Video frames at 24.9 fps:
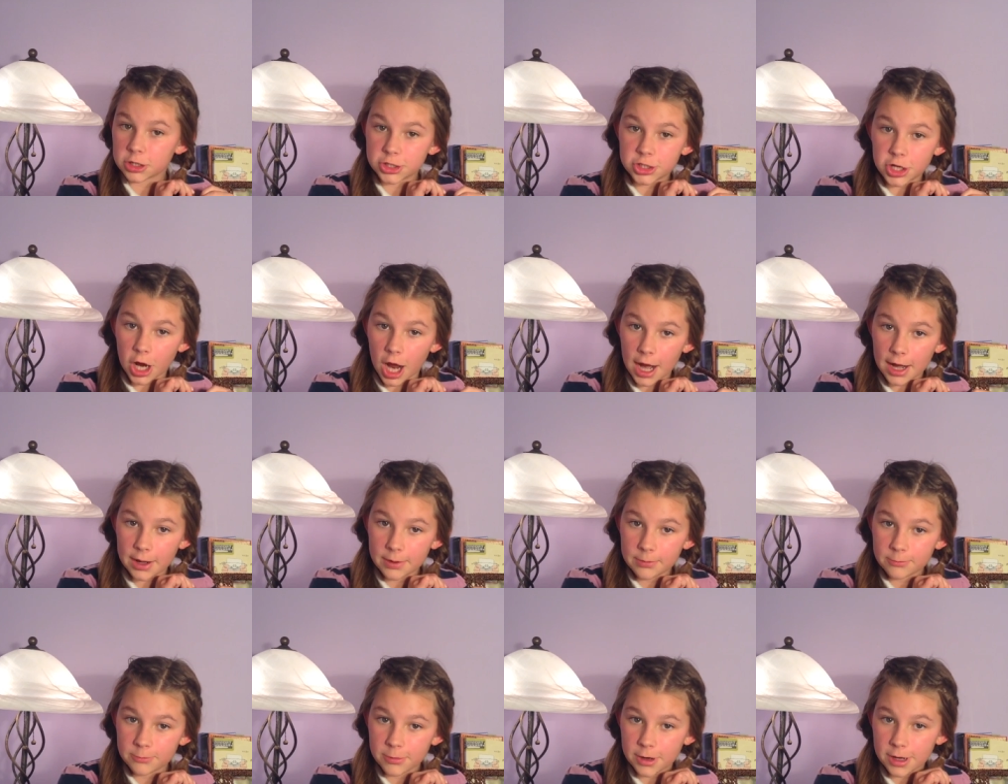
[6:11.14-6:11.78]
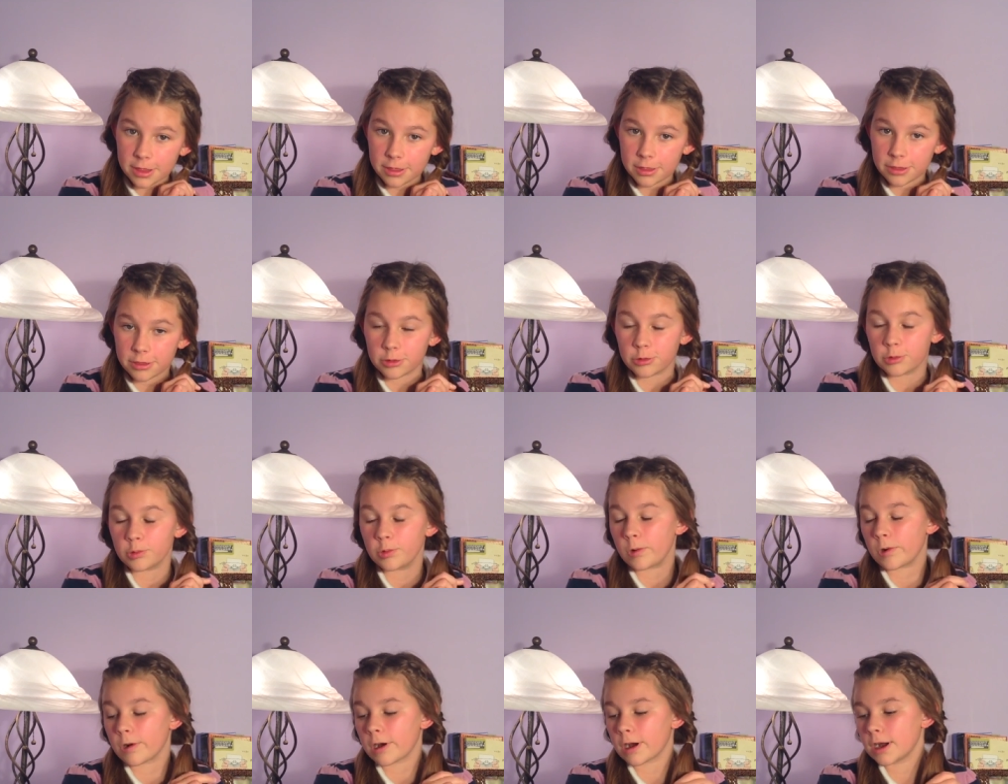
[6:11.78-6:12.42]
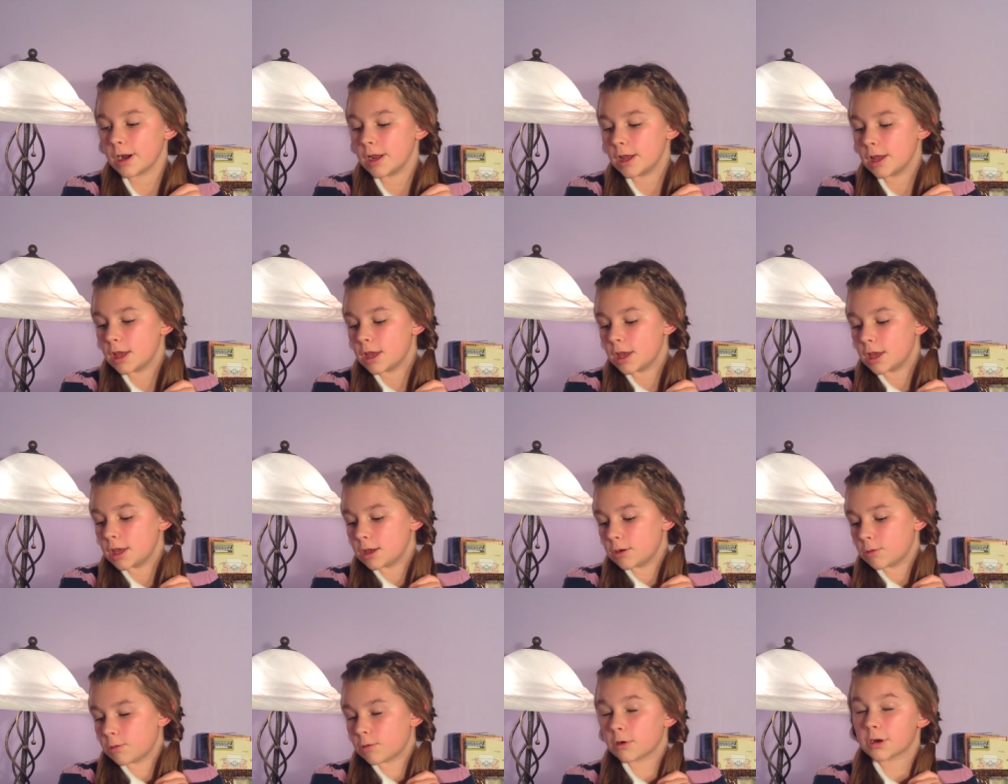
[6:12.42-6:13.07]
Now when you're done with
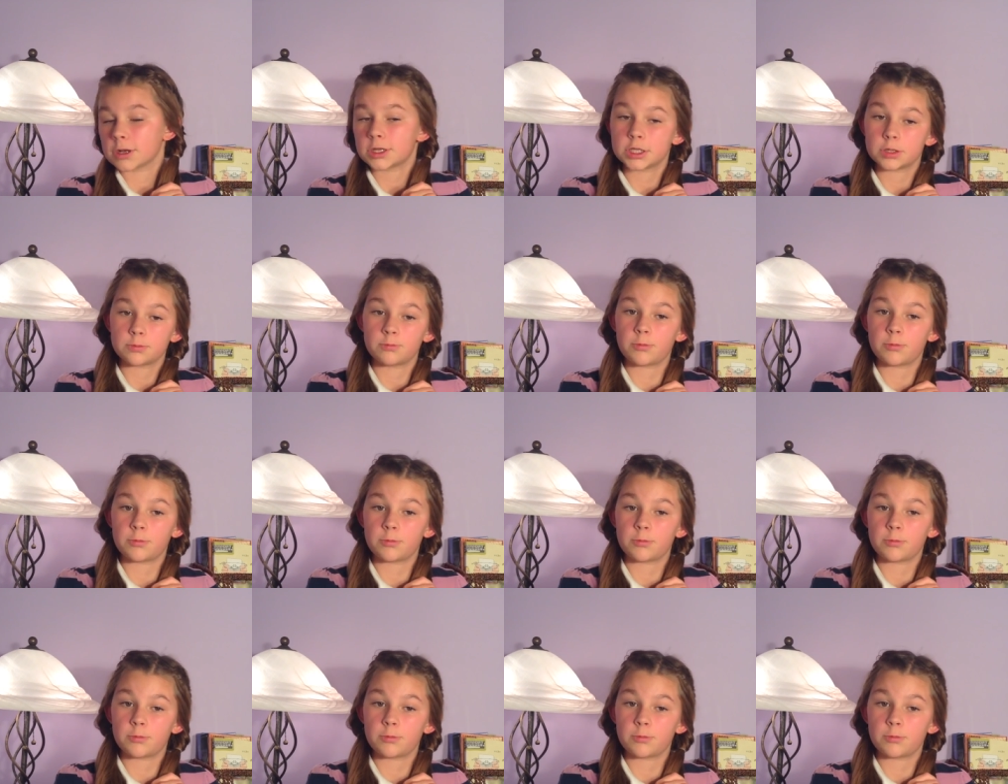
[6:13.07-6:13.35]
your,